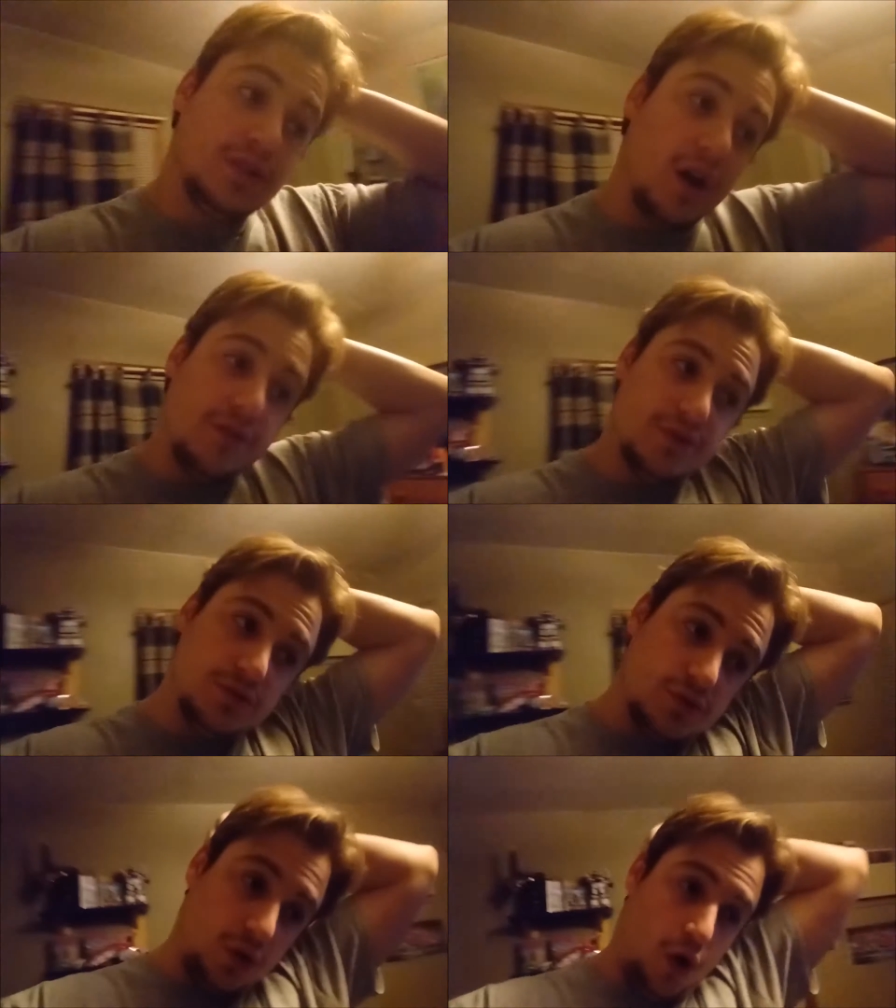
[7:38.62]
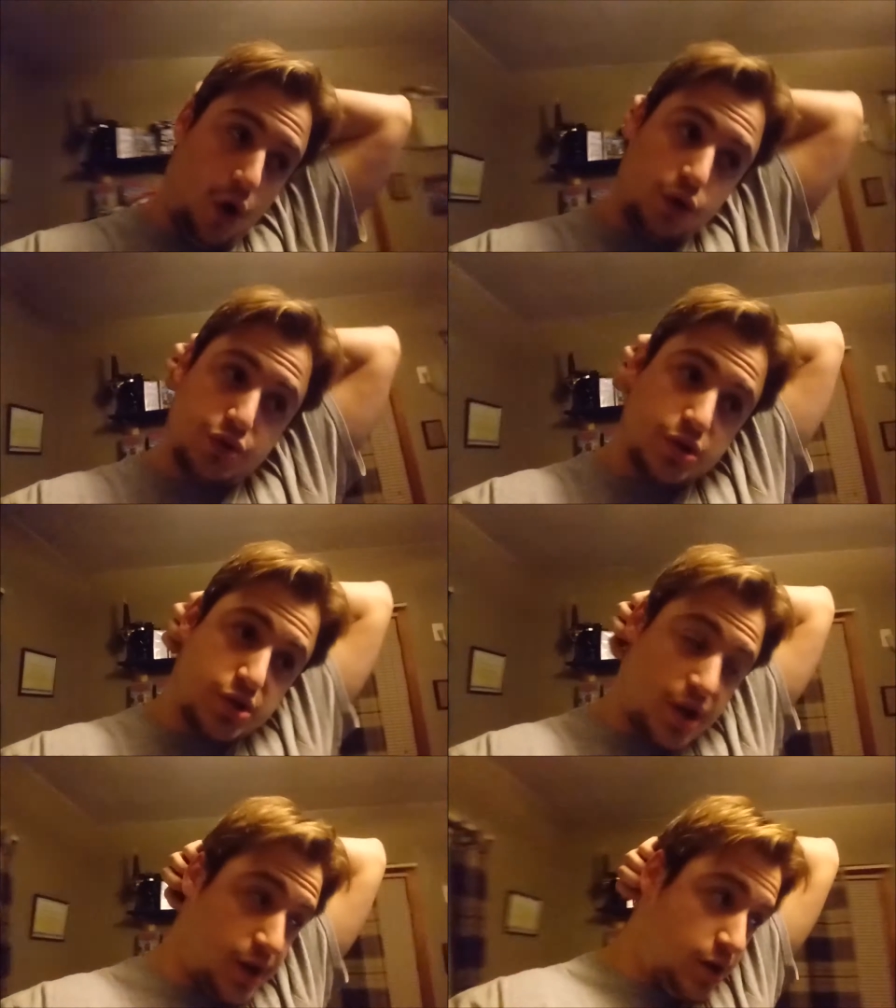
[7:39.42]
Dove Ultra
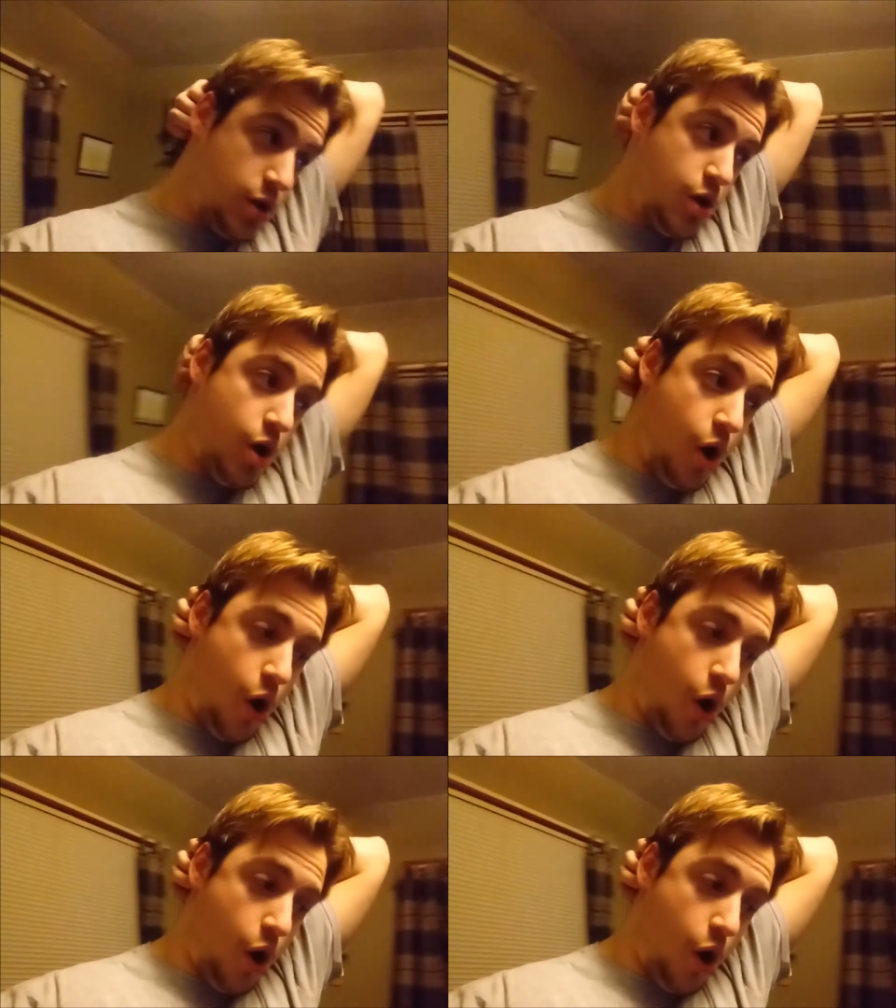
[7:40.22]
Sun, and